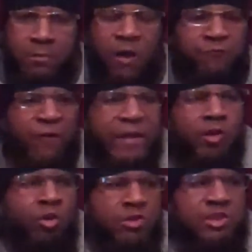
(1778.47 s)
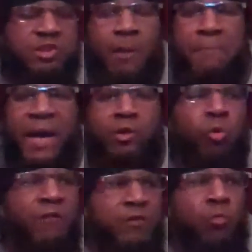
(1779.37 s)
A fighter looks at somebody
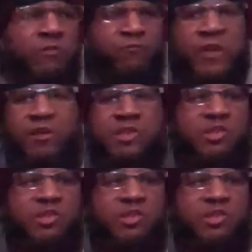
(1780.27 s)
who everyone fears